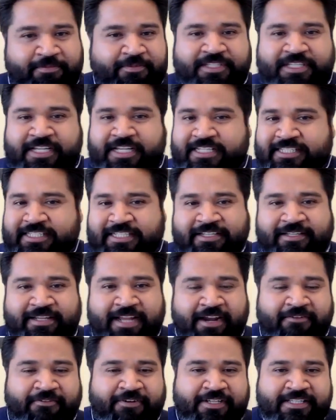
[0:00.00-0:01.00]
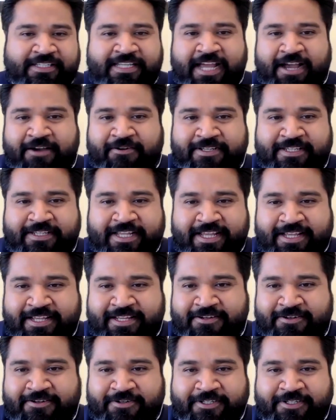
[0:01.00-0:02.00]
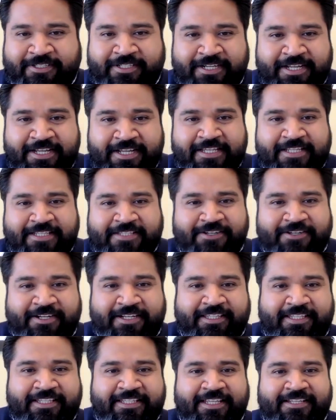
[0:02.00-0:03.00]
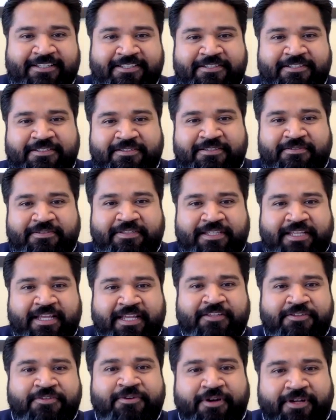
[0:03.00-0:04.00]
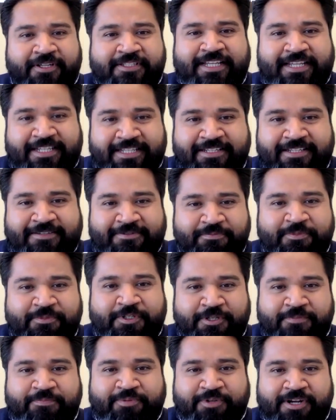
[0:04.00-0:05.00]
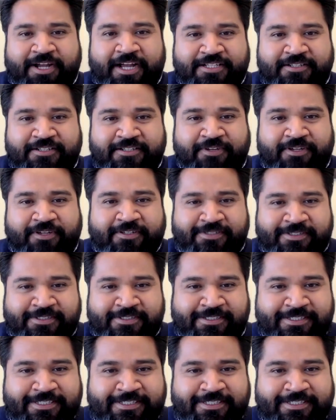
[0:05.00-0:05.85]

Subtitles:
dusting every now and then, or is there anything that you all take, you know, precaution on?